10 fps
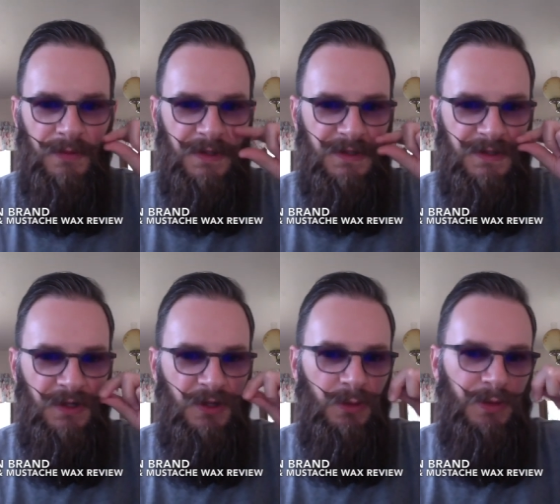This is a
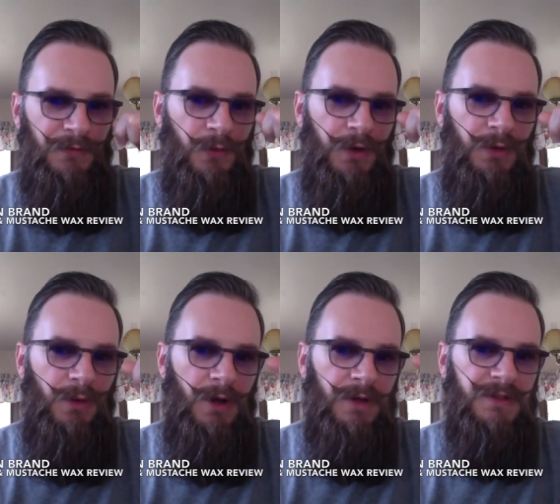good one for
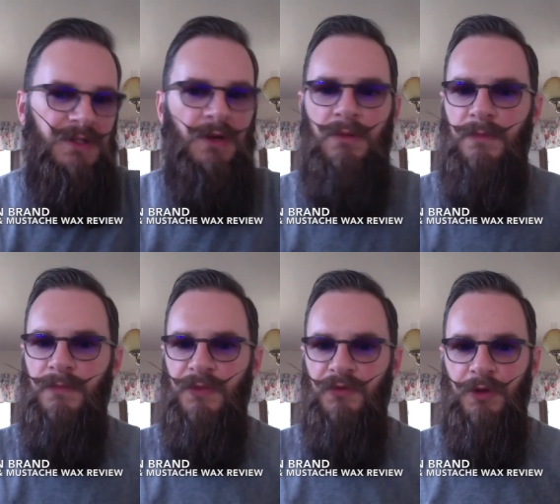you also
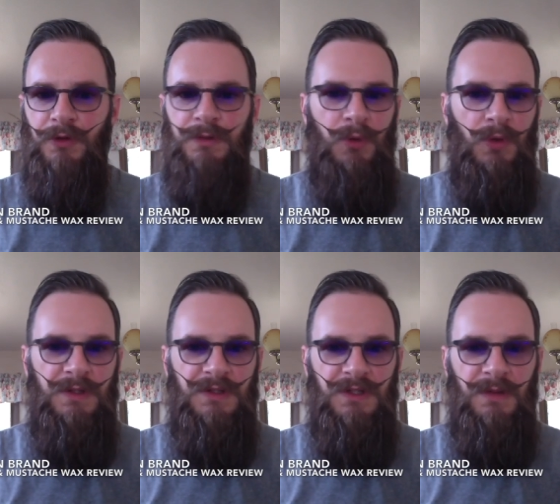for those
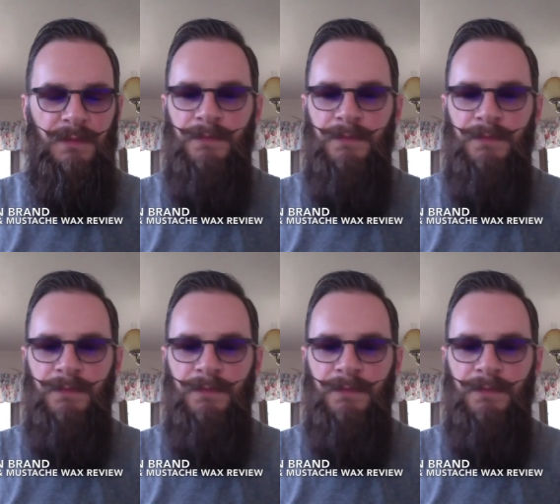points.